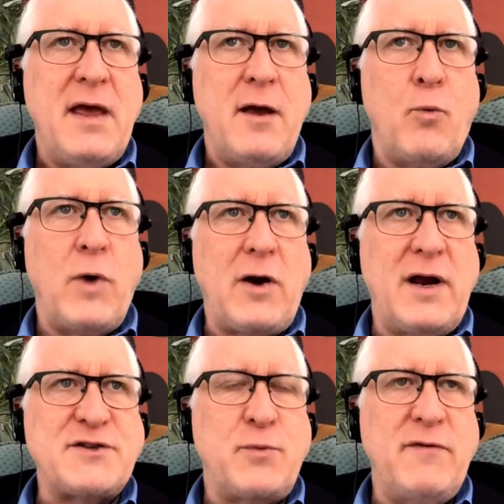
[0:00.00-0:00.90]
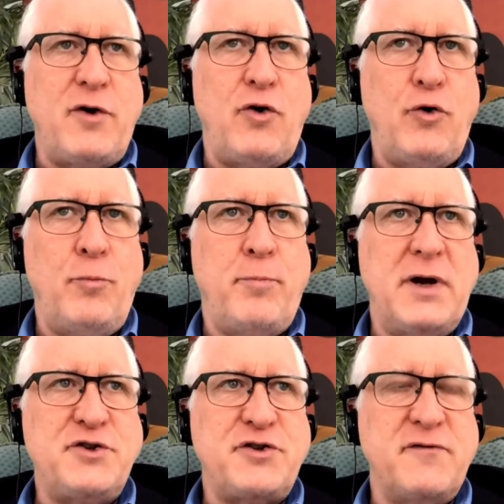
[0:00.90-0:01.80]
Whereas we have a whole
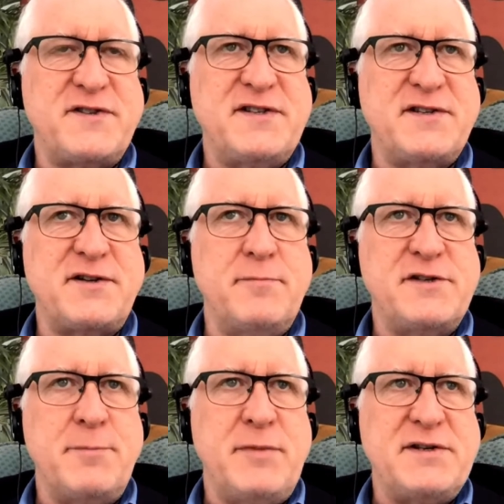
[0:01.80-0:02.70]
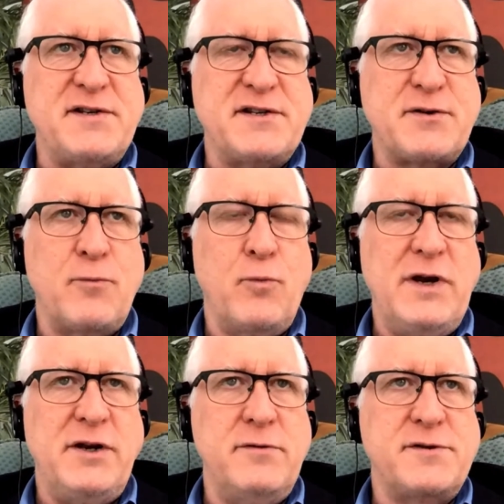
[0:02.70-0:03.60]
bunch of systems in business we
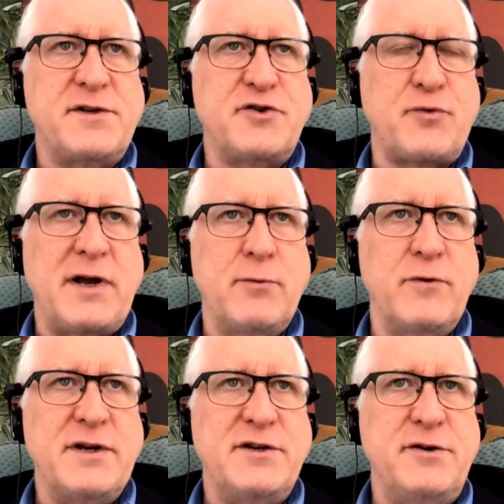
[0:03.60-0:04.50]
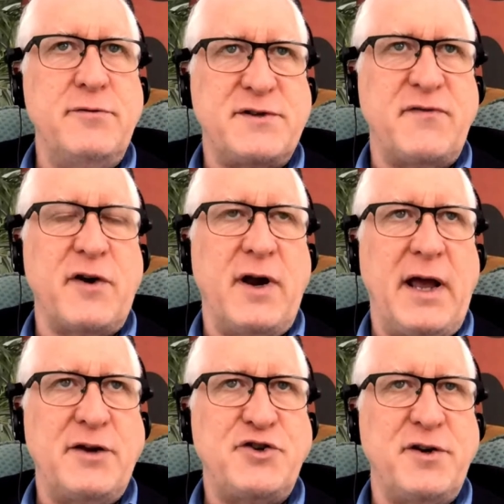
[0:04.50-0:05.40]
use to try to reduce
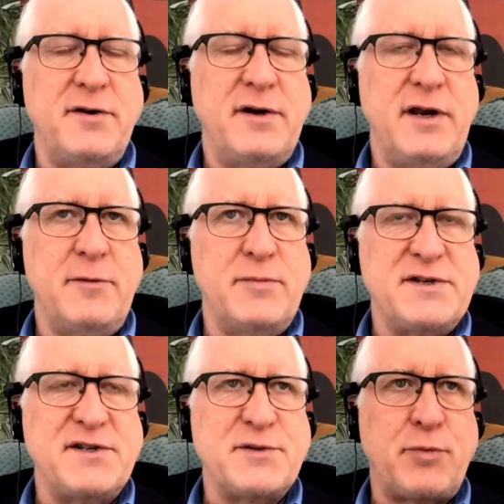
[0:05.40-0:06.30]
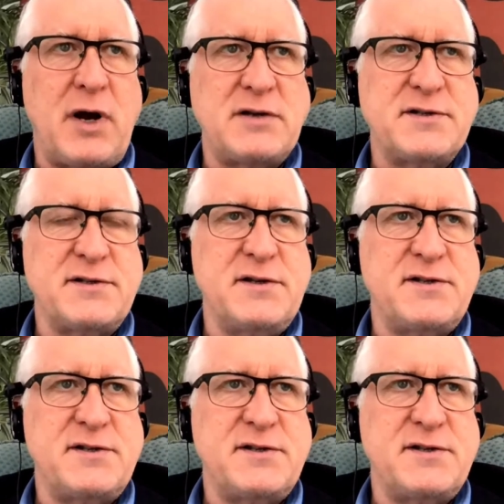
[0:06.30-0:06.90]
variation in business processes.